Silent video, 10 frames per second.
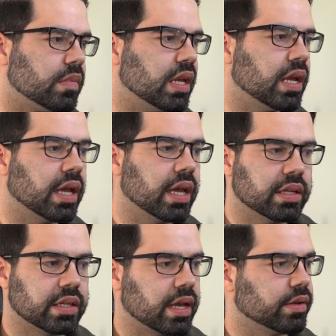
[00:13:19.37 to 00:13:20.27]

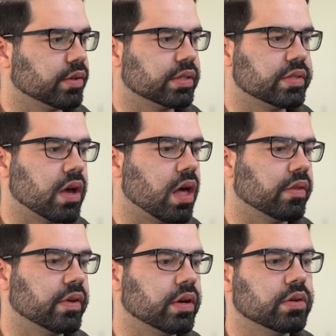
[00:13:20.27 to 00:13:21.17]
And yeah, you can see all
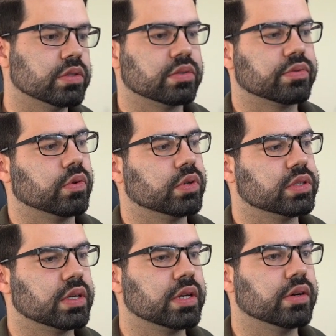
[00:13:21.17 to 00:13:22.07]
of those. And of
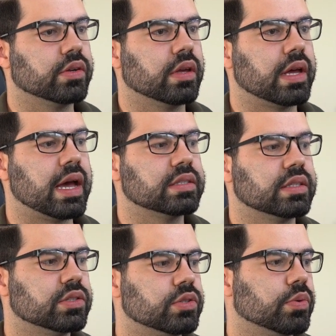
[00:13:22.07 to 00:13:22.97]
course, here are the
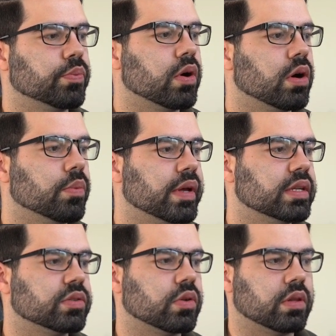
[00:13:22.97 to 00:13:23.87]
assets you could borrow
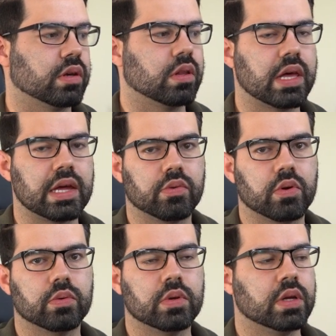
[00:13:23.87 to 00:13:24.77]
based on the
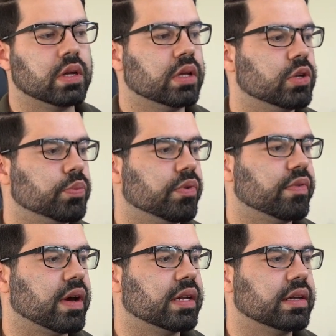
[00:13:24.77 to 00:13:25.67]
collateral you
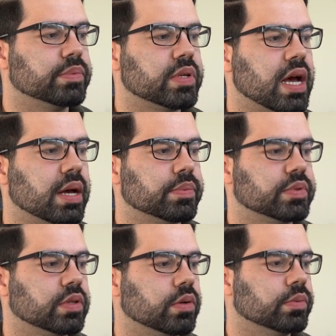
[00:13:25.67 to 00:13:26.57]
provided up top.
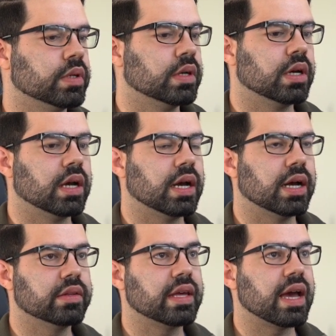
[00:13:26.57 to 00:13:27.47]
So
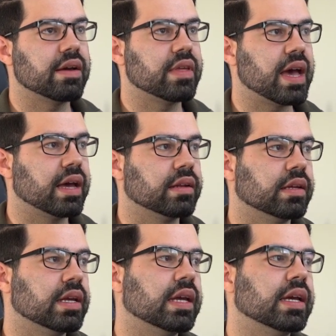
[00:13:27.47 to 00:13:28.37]
they have that,
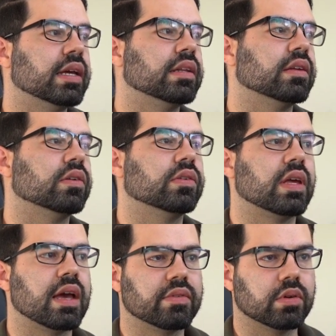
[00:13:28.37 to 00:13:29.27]
and they
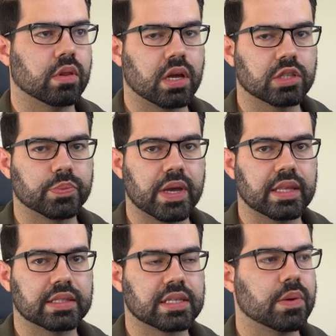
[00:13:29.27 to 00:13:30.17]
have their launch pad
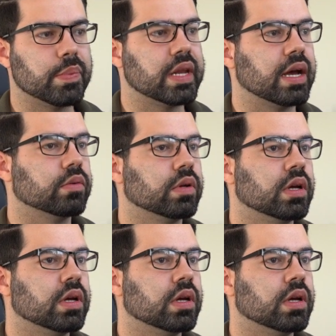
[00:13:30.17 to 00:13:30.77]
that's coming out.